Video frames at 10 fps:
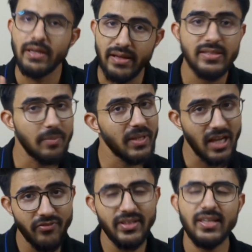rest humne
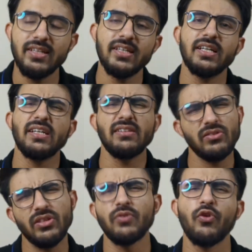kafi le liya hai,
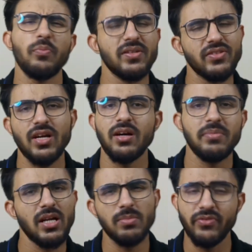3-4 months ka
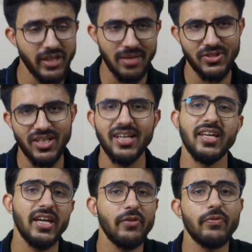humara buffer time chala
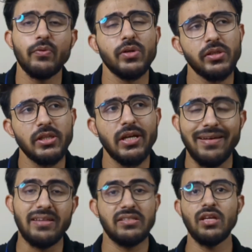gaya hai, we were
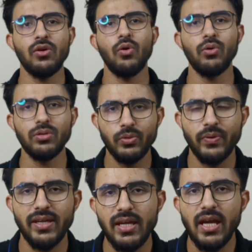resting all the
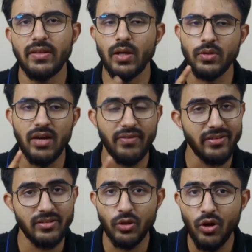way, now you have
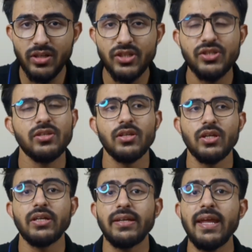entered the college,
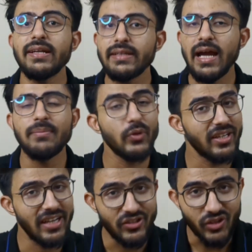take time to
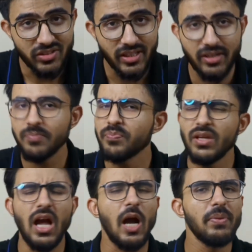get adjusted.
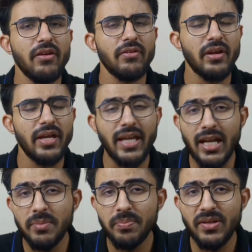Abhi
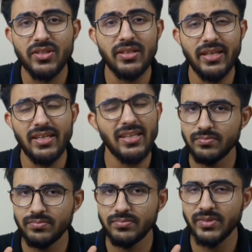academic pressure lene
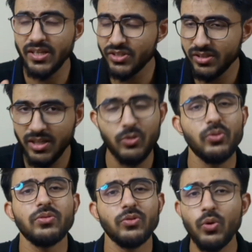ka tension na
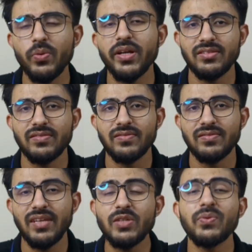lo, don't worry,
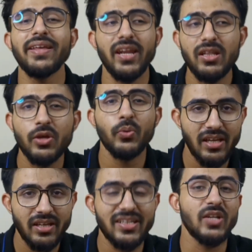things will get in their
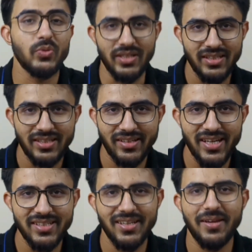way gradually,
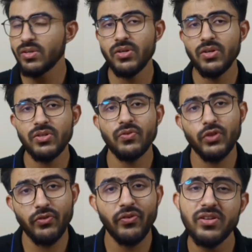right? So for
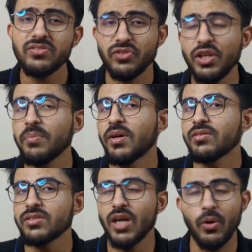the first 3
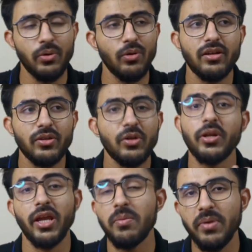months, I would not, you know,
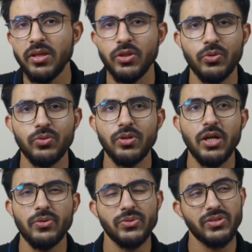recommend you
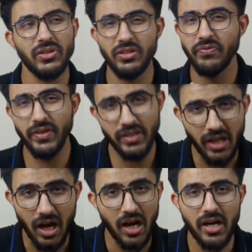to study very
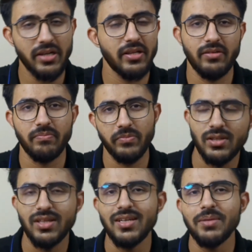hard, you
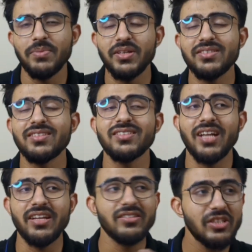know, because in the
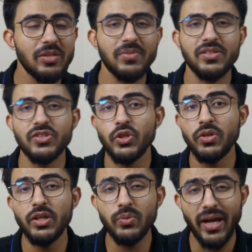starting 3 months, you
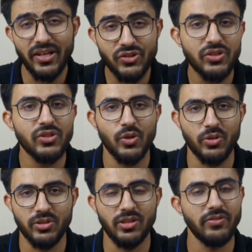need to adjust
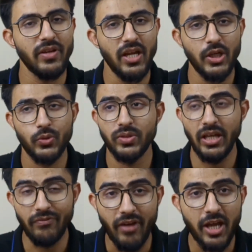yourself to the
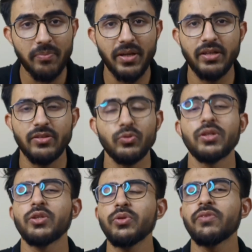environment, to the
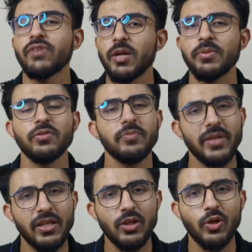new environment of the
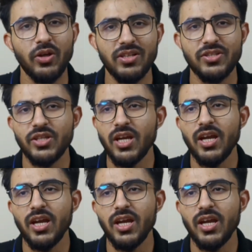medical college.